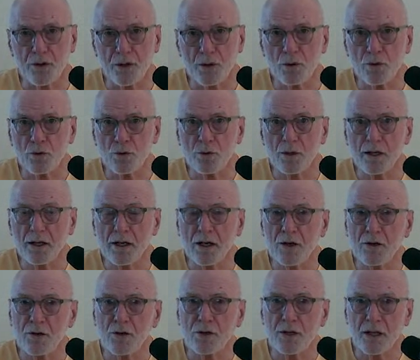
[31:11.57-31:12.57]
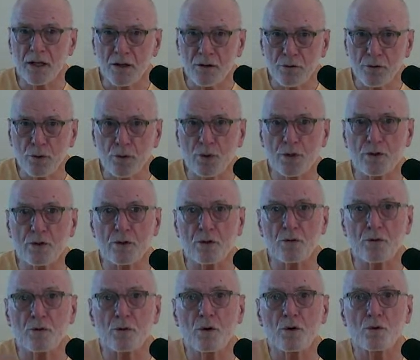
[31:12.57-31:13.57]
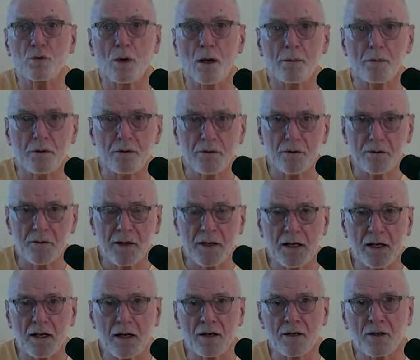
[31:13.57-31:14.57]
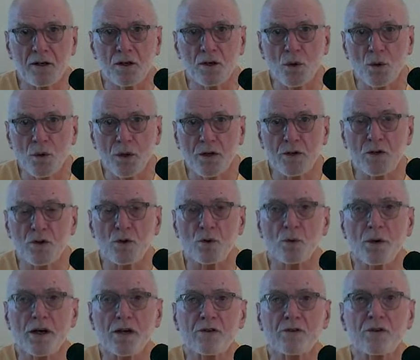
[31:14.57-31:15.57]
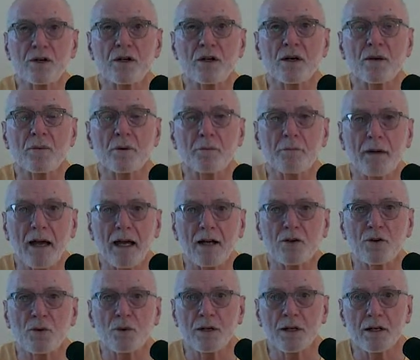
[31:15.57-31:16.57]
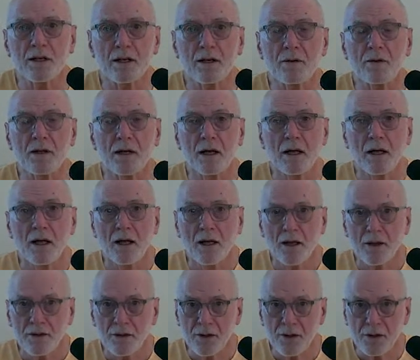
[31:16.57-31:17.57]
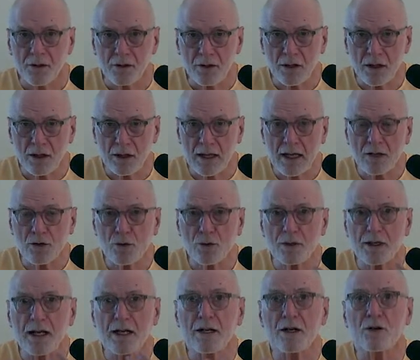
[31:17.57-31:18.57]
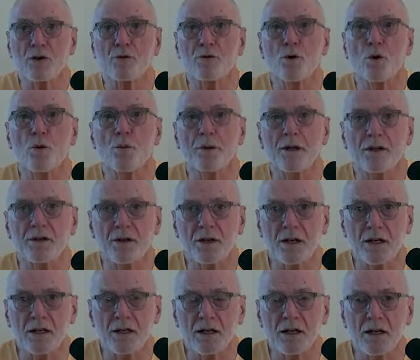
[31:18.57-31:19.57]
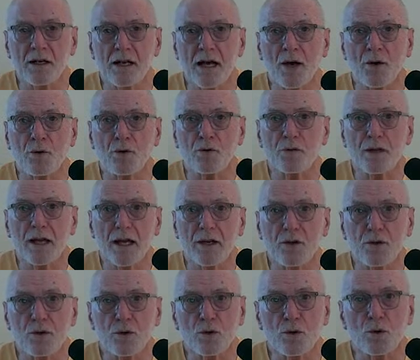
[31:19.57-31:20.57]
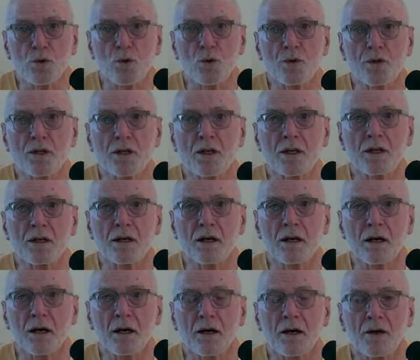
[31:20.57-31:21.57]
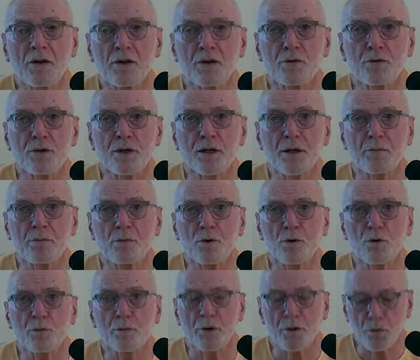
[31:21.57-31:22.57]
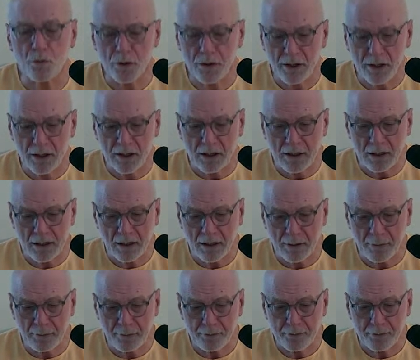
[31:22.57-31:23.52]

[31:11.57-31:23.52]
It was really under the influence of Swami Vivekananda going to the West and coming back to India that created a foment in India, and out of that grew the freedom movement within India.